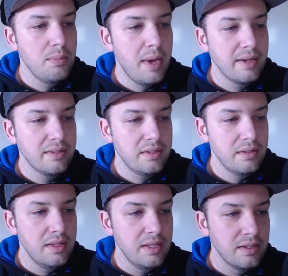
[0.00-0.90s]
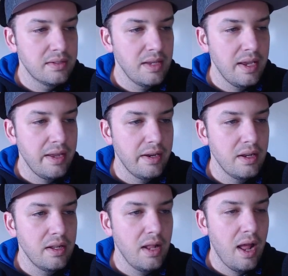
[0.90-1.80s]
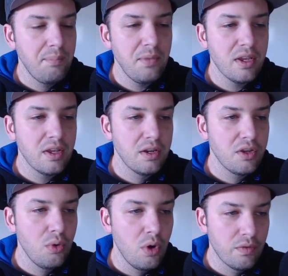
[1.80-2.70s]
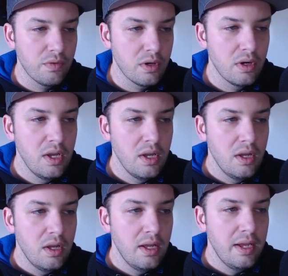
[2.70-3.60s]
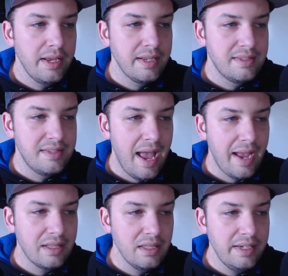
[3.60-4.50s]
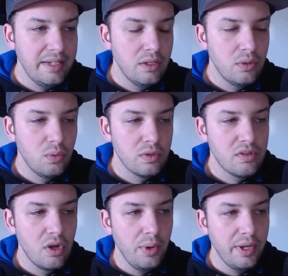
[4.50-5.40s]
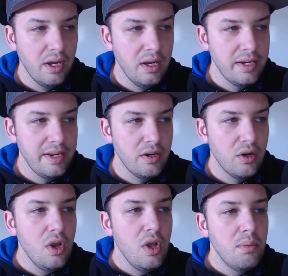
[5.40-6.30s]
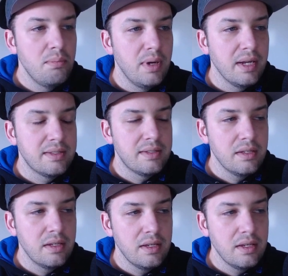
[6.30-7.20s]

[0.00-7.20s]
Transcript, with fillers: go back to this. And I'm not going to go over exactly what's going on here, but